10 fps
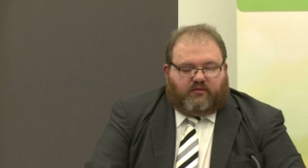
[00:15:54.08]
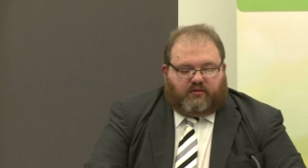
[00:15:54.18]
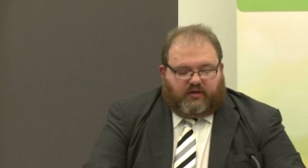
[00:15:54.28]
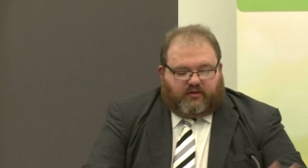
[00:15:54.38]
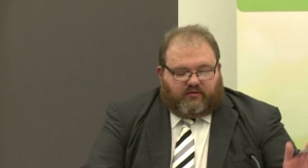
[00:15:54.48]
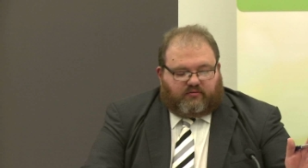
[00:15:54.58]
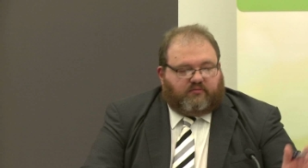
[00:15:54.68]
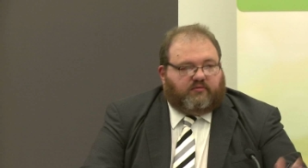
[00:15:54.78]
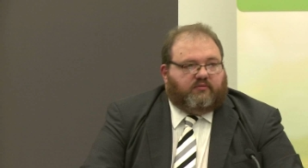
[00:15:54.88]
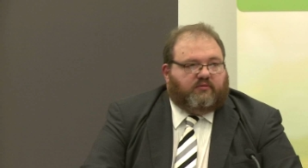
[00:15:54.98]
That,
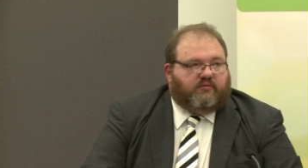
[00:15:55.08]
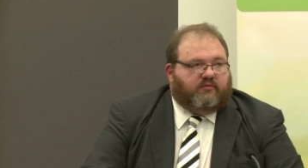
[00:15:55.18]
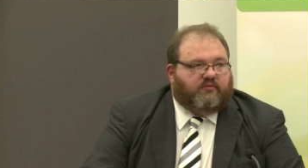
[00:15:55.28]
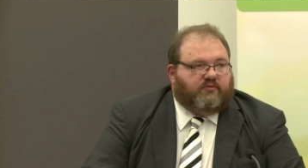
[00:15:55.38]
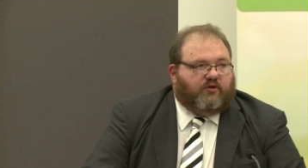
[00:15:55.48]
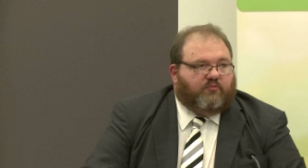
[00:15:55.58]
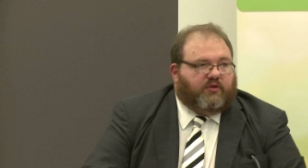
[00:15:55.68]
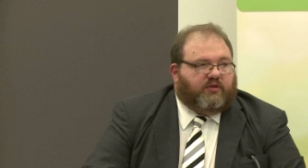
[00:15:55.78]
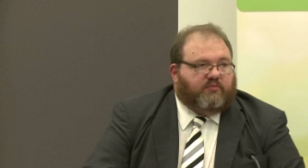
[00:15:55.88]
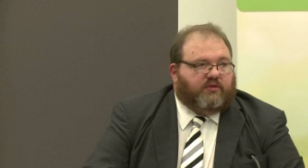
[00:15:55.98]
in not
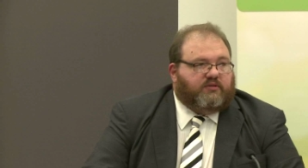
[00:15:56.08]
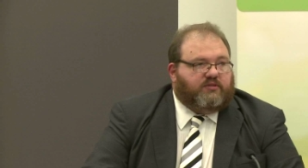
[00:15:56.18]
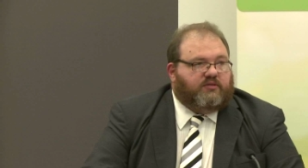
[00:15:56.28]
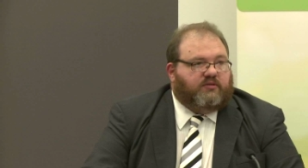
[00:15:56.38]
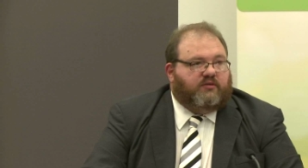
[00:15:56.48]
many minutes,